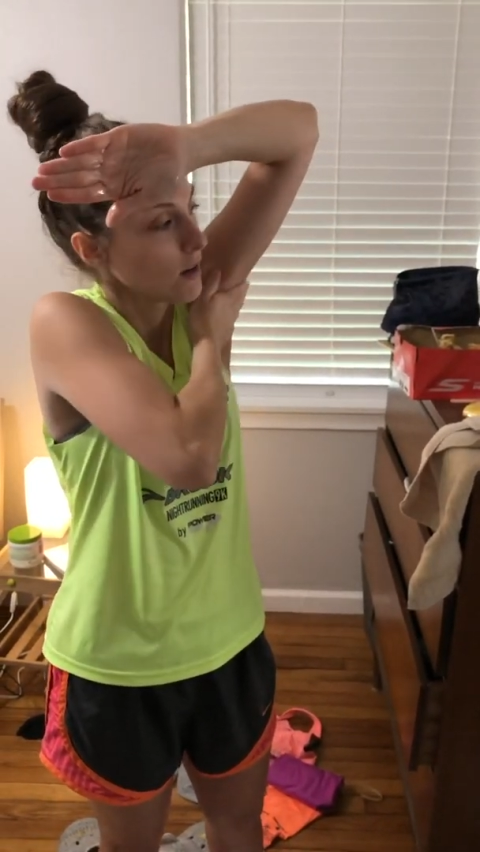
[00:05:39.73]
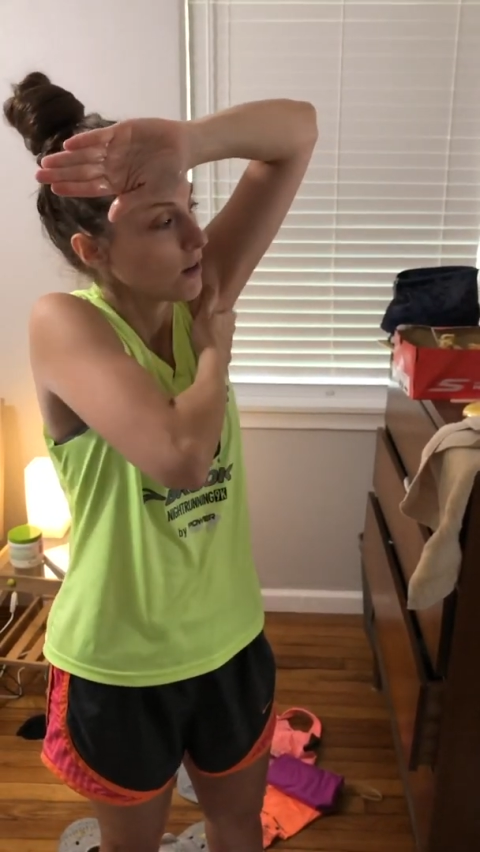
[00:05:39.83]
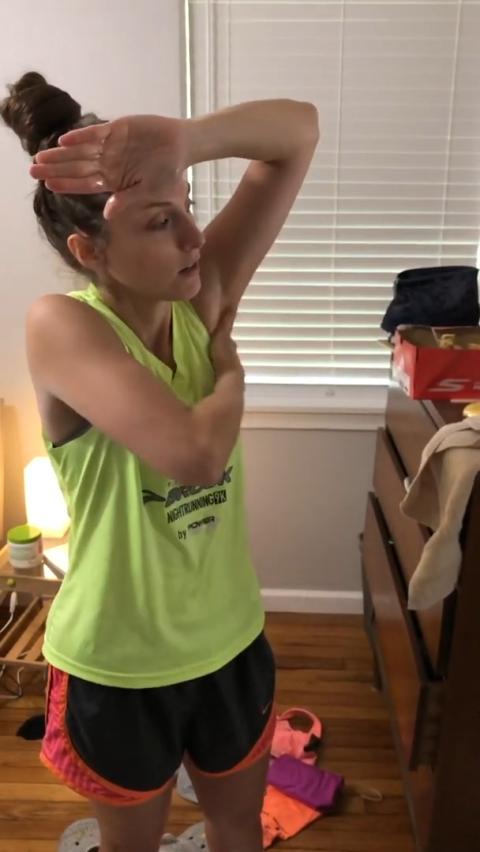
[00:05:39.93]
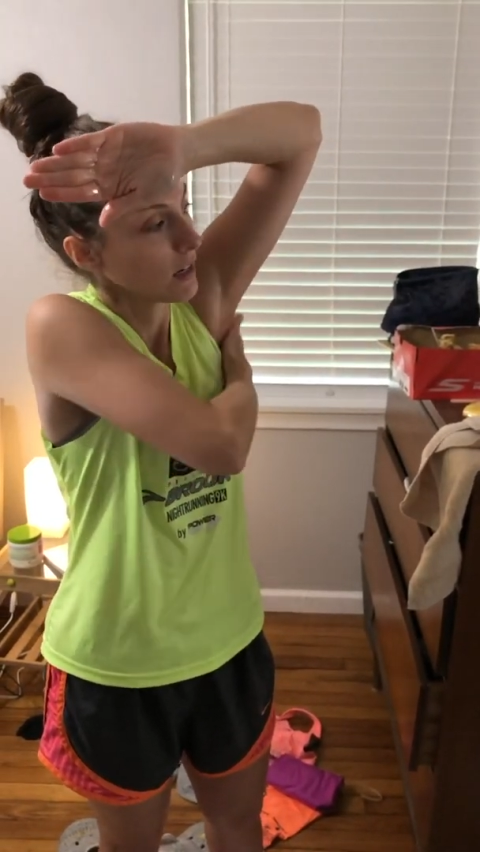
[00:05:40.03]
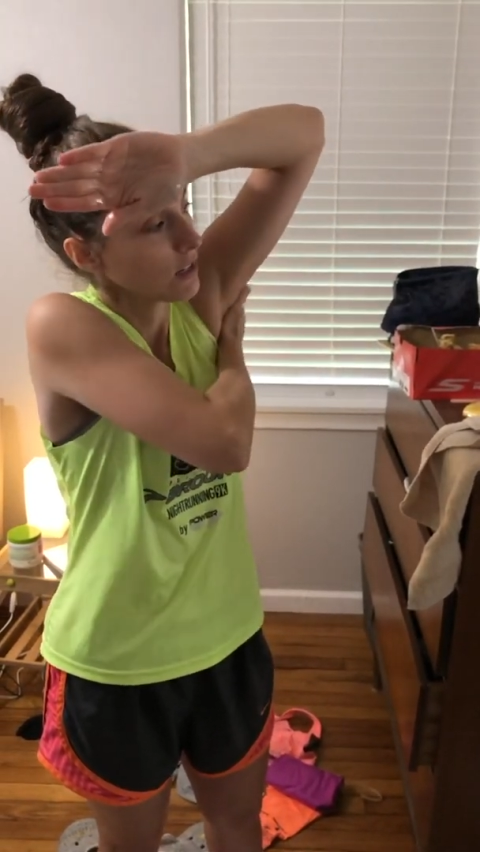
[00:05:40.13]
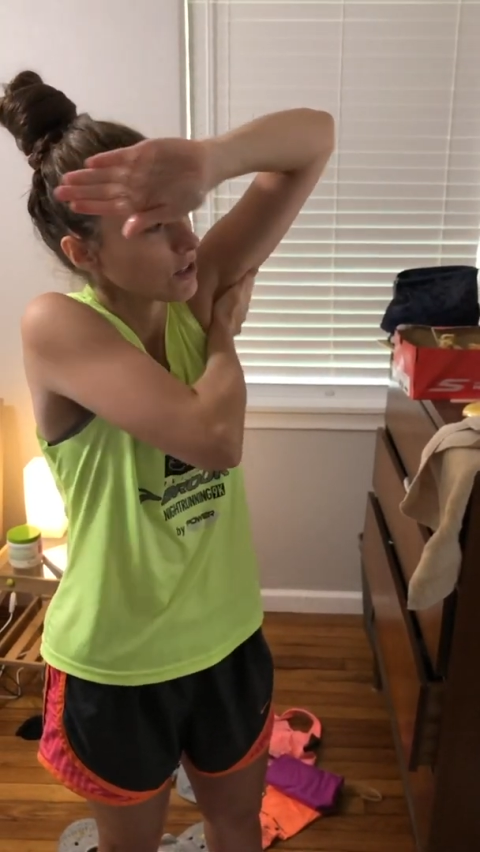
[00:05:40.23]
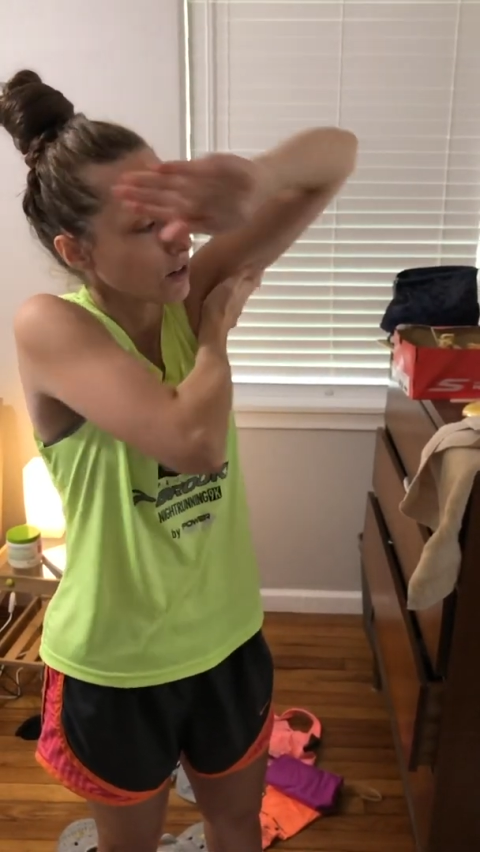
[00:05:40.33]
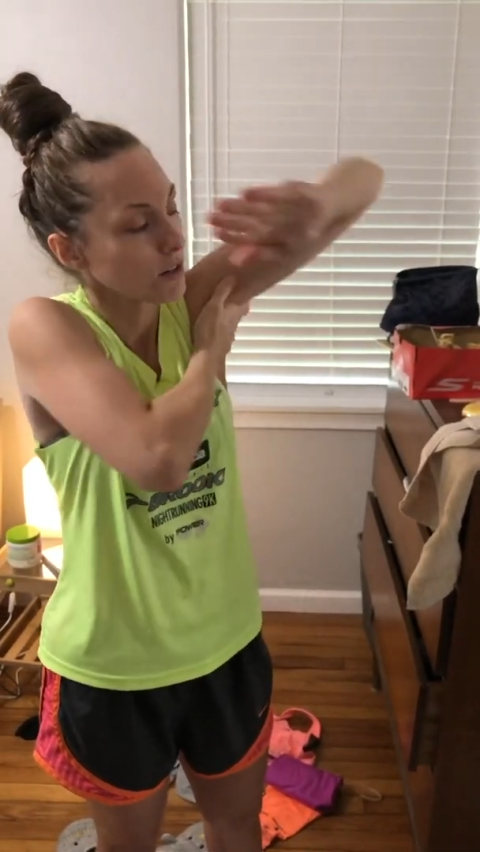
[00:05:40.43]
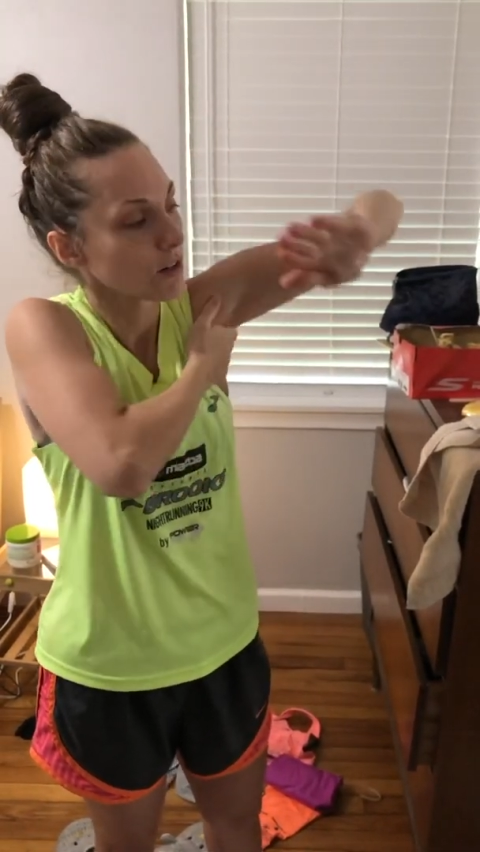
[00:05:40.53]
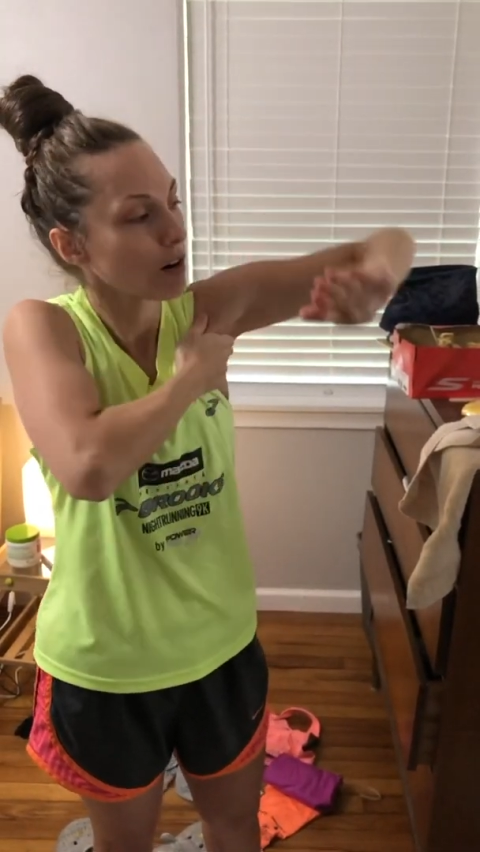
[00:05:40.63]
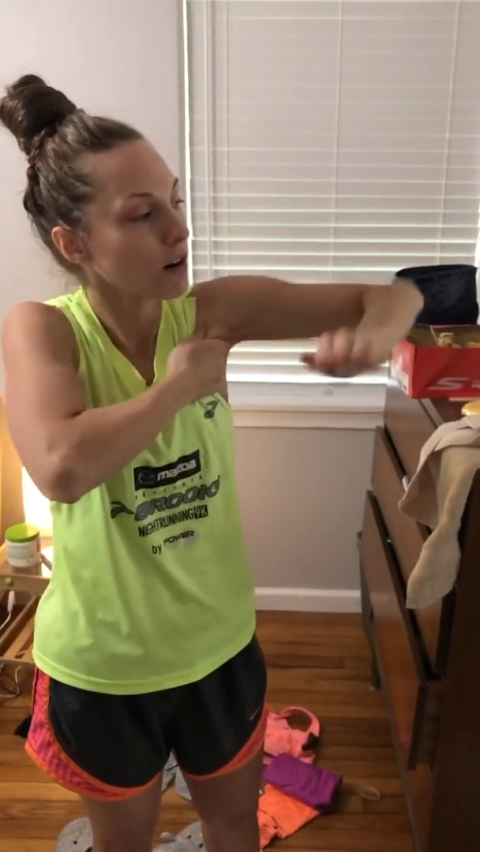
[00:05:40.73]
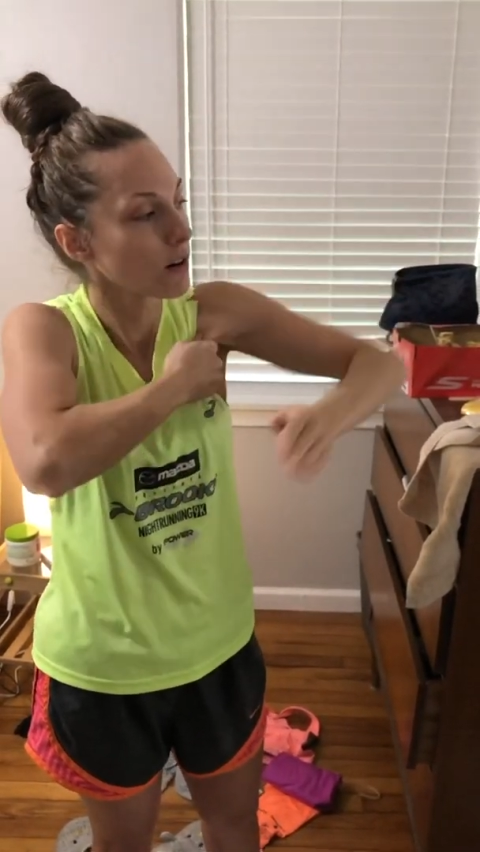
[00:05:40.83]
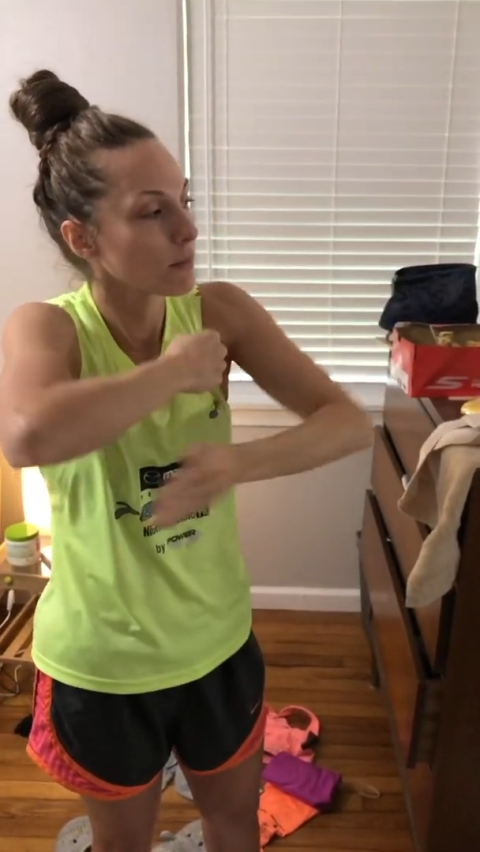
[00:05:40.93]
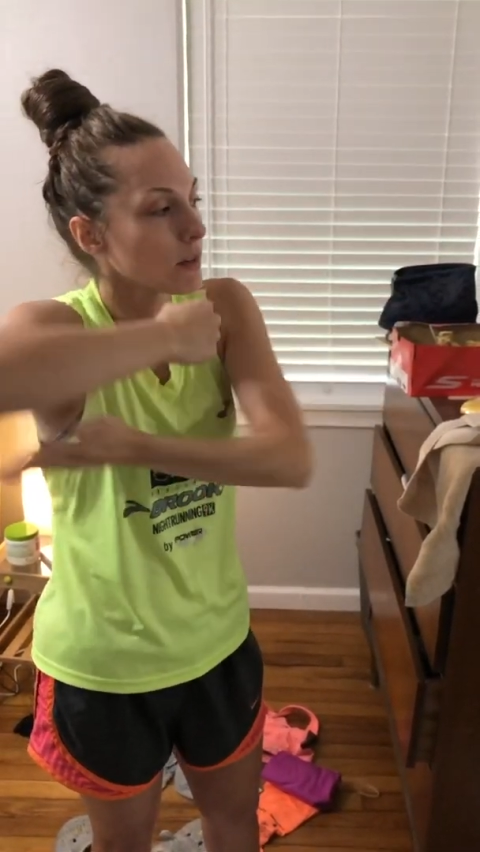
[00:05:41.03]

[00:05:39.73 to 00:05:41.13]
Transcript: on each underarm,